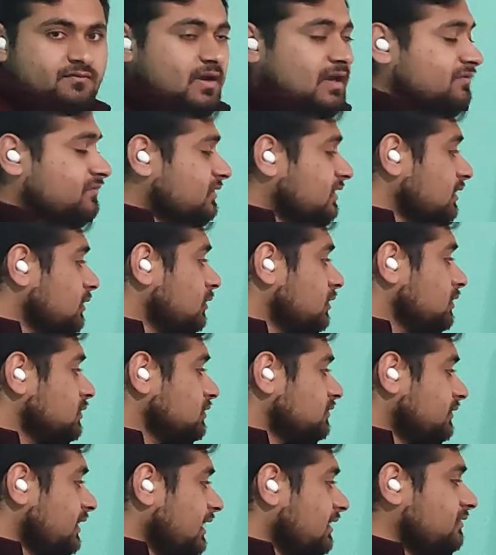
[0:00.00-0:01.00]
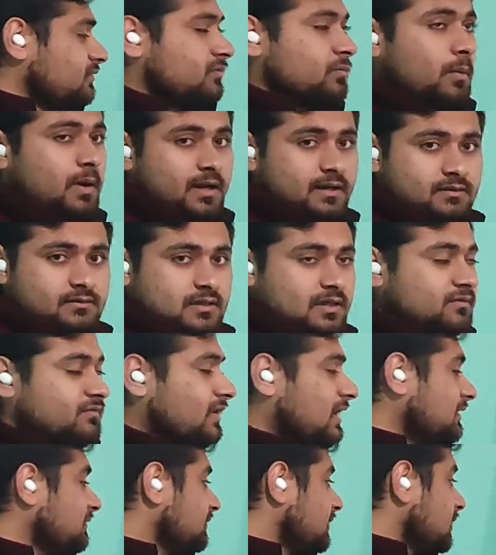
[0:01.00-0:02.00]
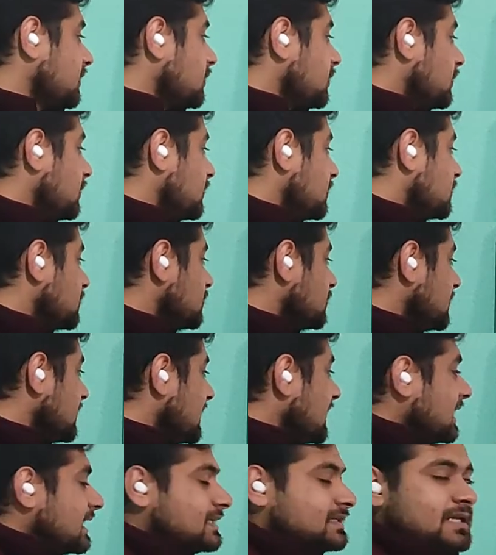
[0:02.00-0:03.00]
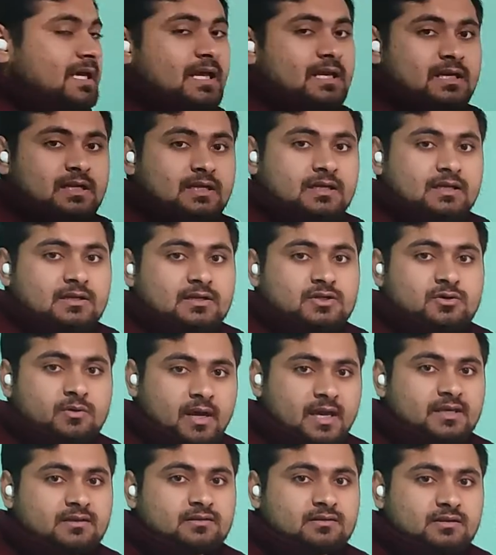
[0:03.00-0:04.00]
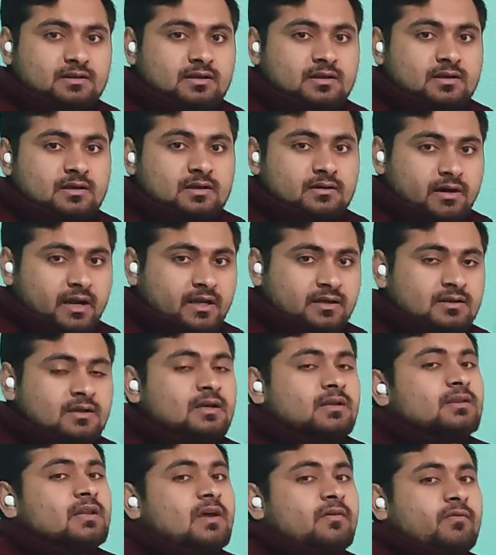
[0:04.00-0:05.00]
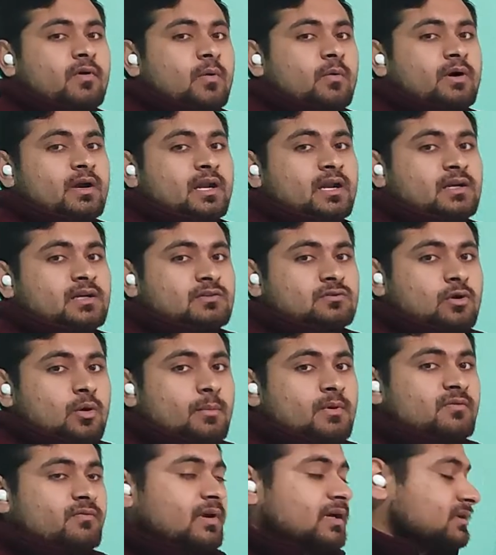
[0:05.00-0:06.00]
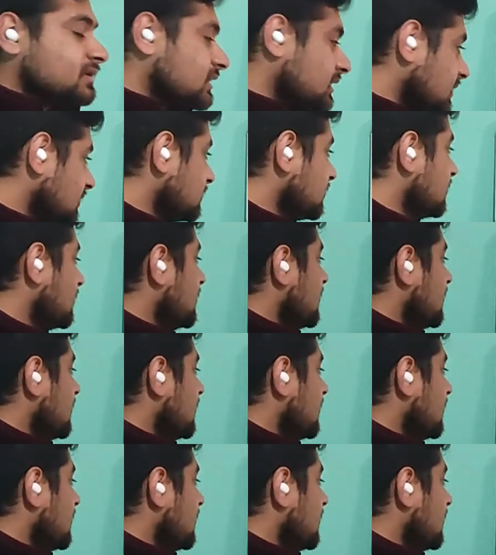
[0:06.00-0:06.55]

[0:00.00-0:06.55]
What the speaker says: 5 can go into 5 once and 5 can go into 10 twice, right? Therefore, our greatest common factor is